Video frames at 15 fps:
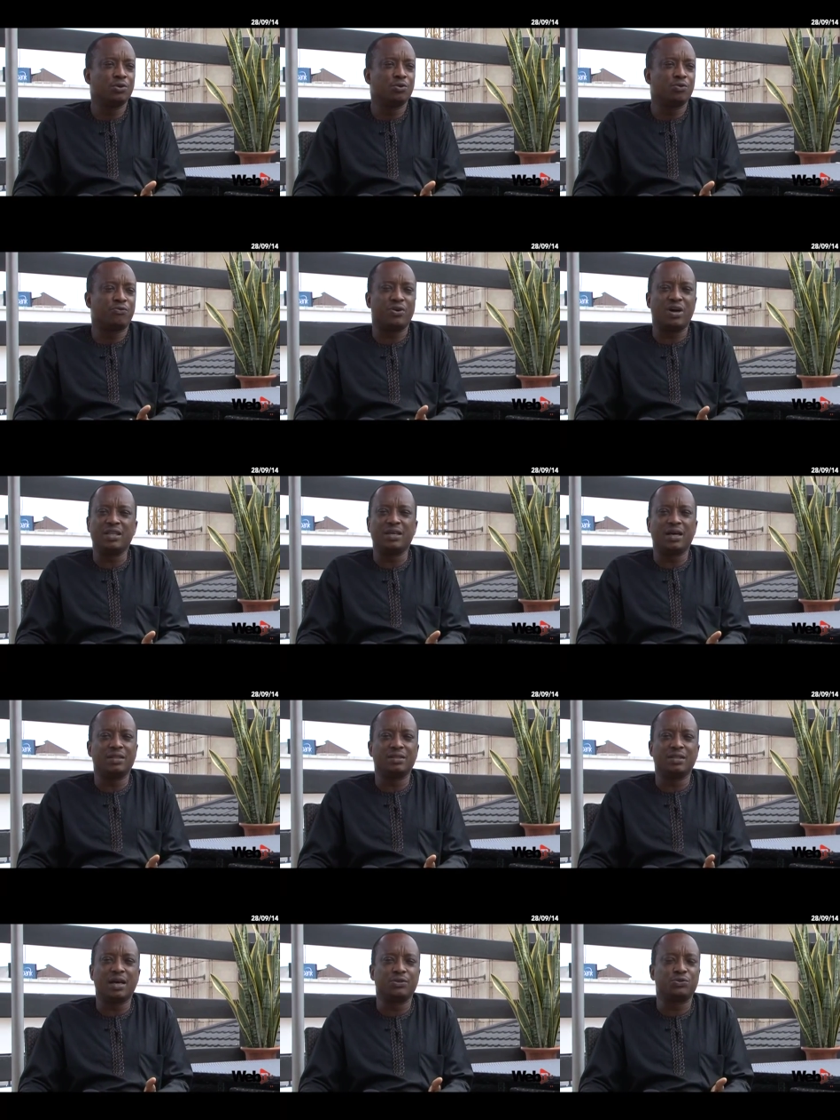You find
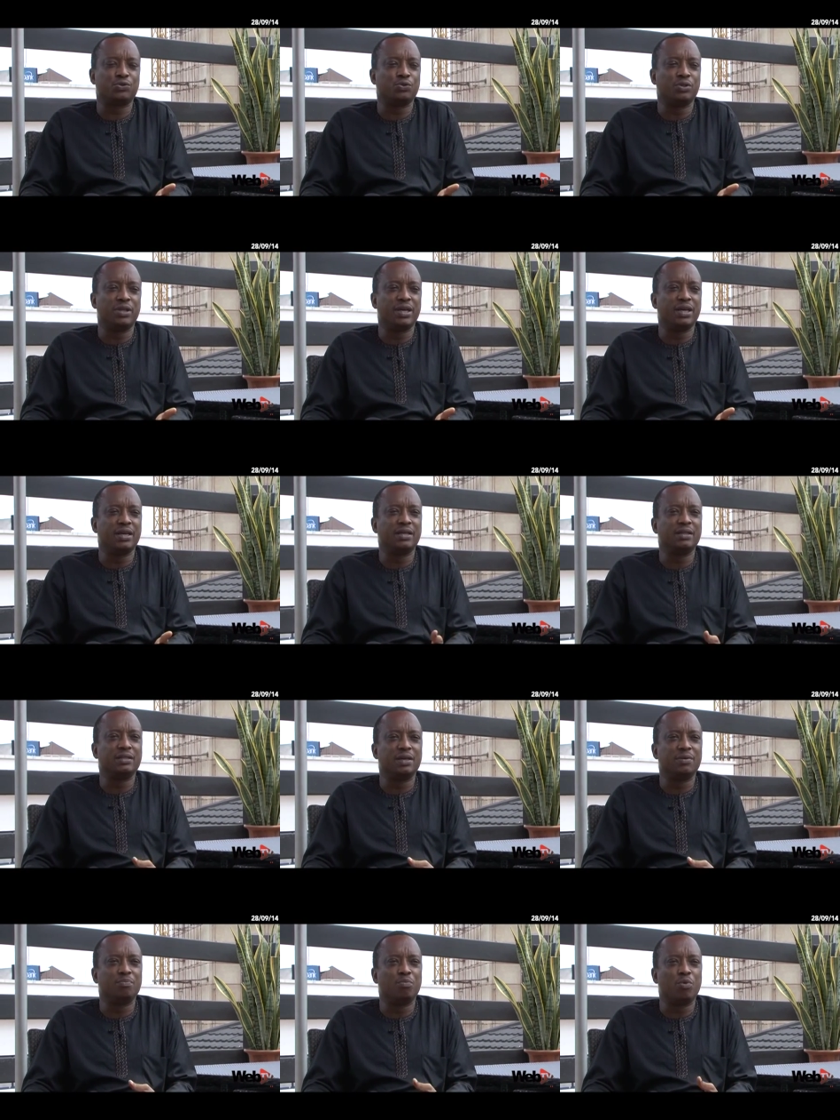out that, that today
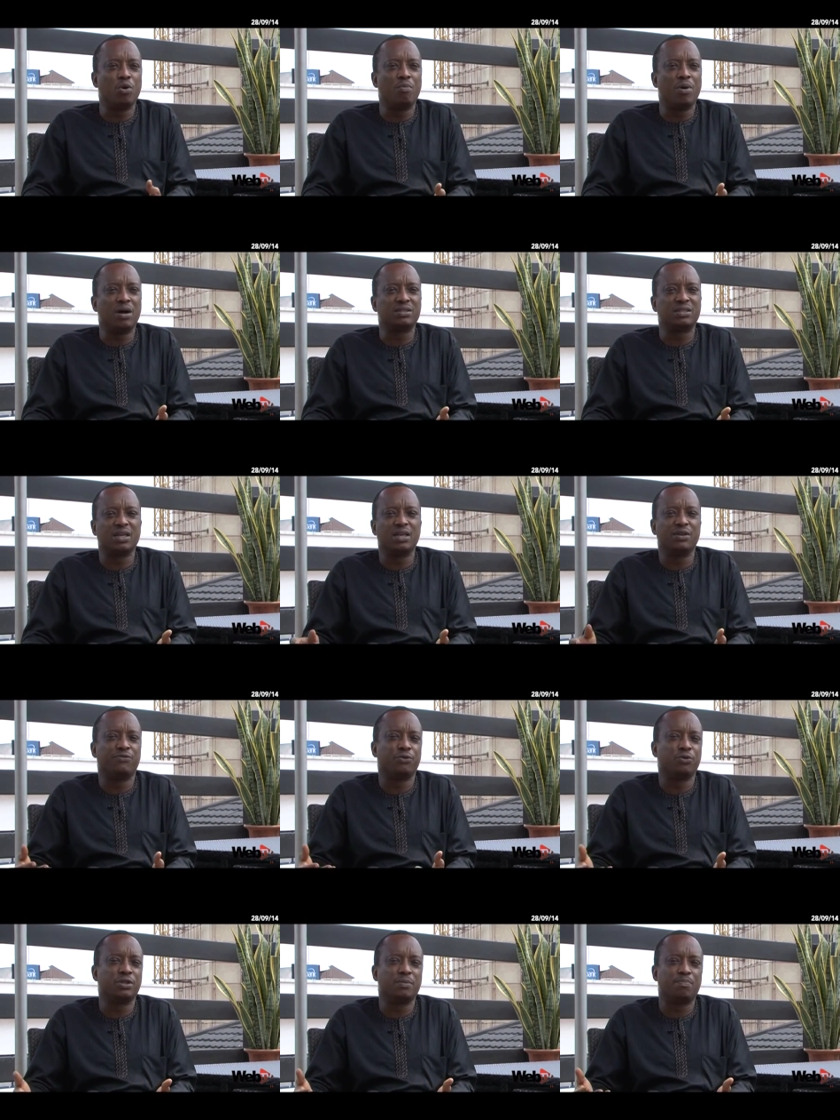the mobile
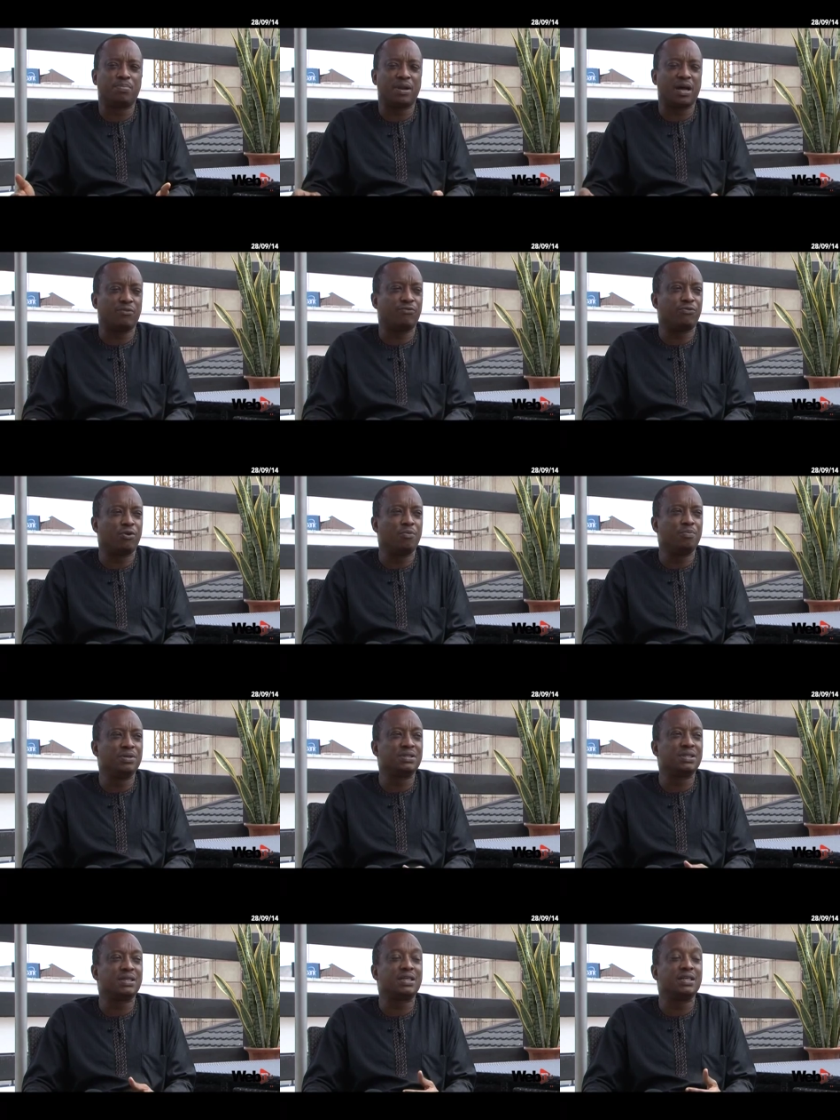telephony platform
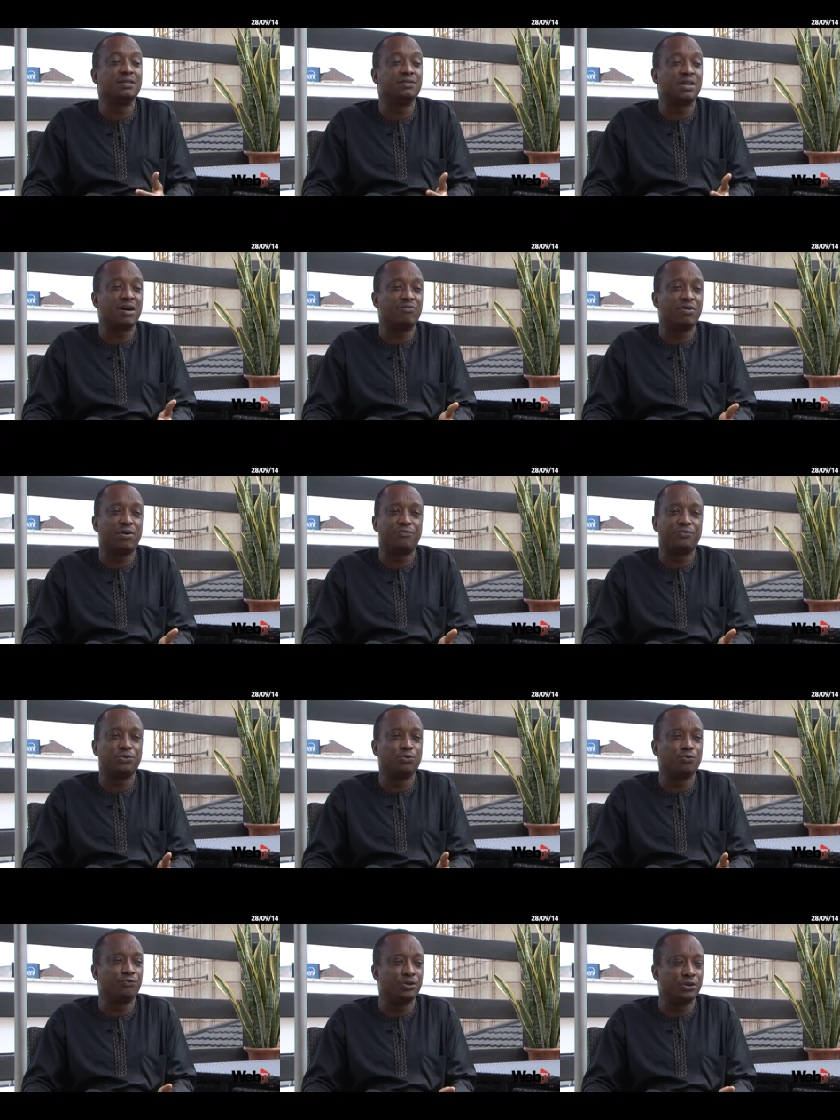is a key driver of
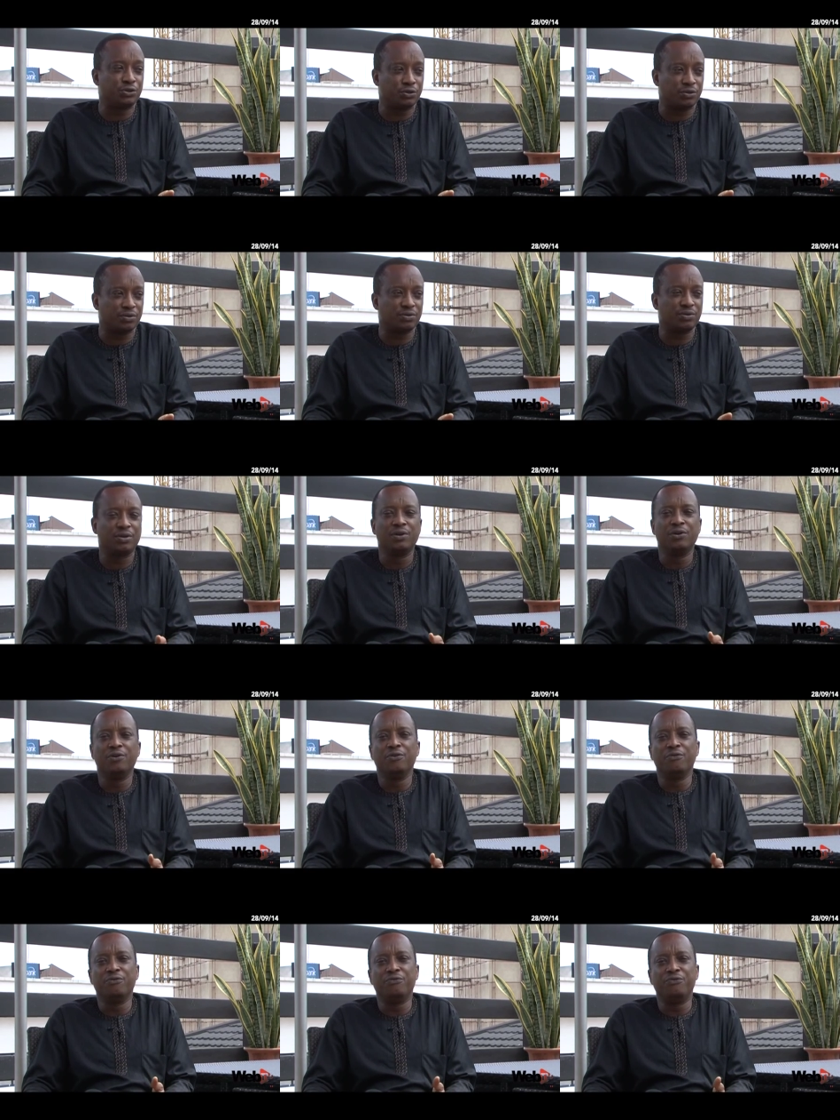innovation.
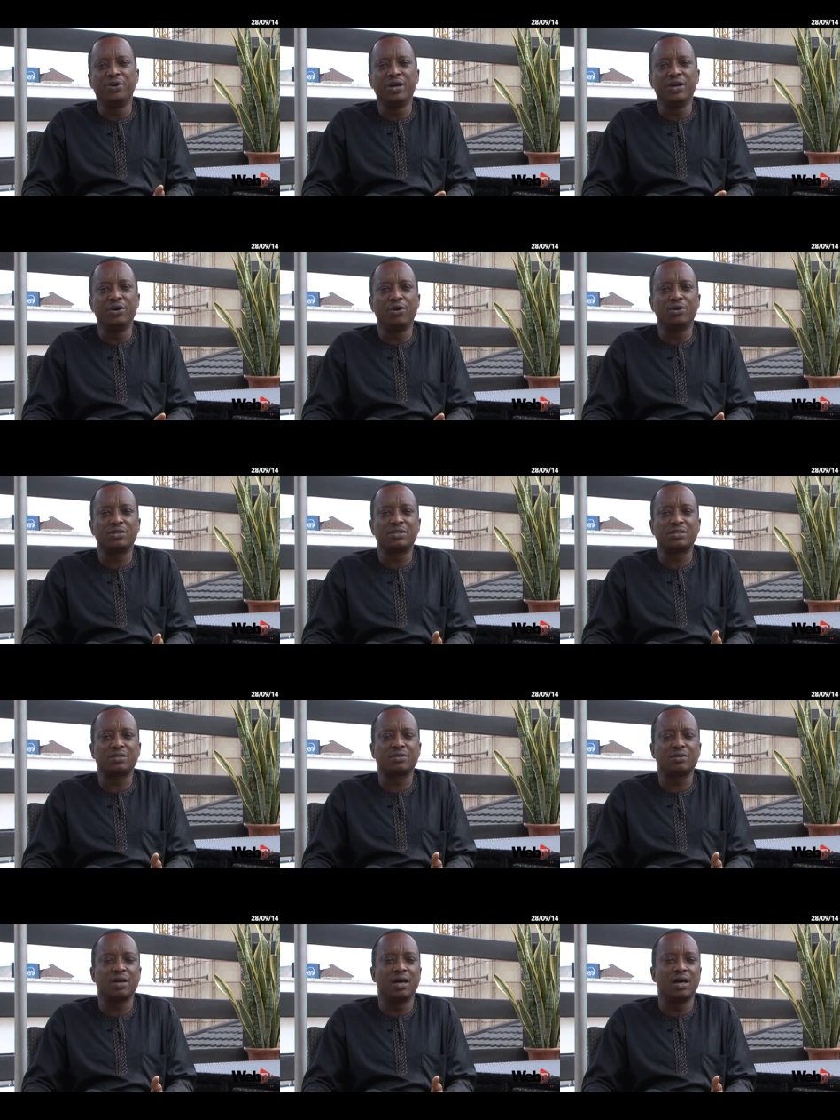
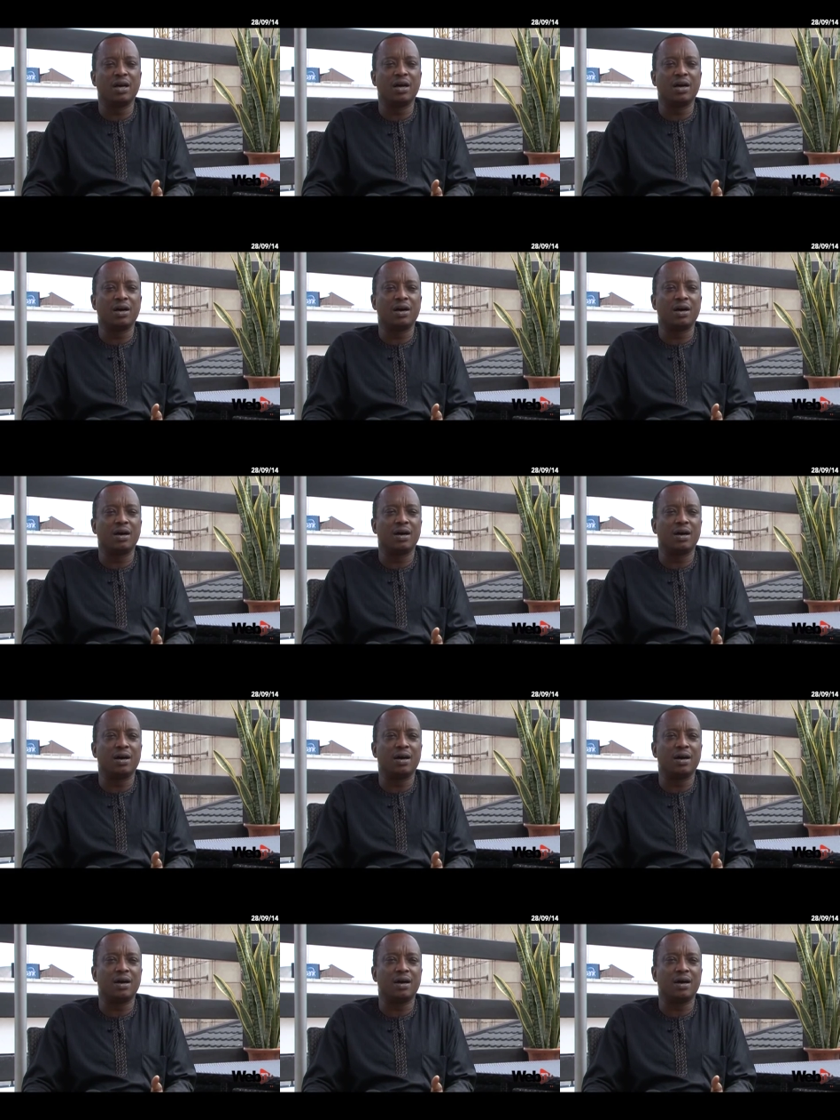Various
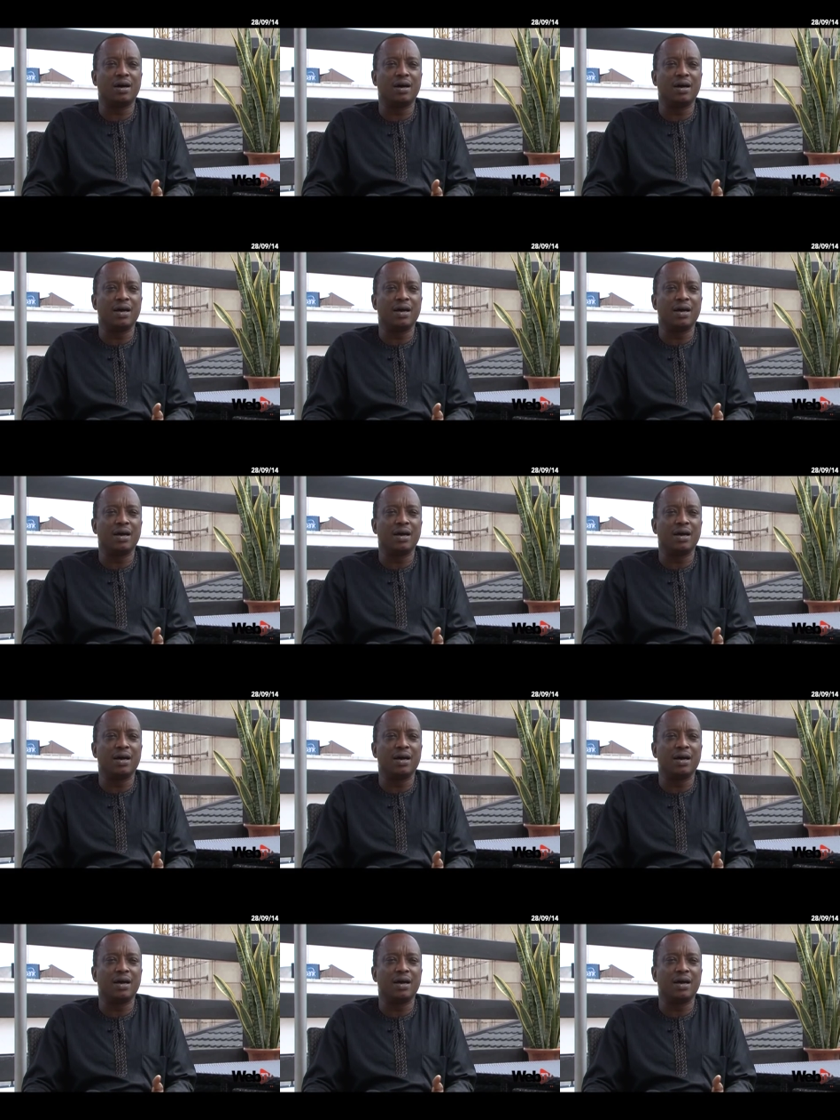uh,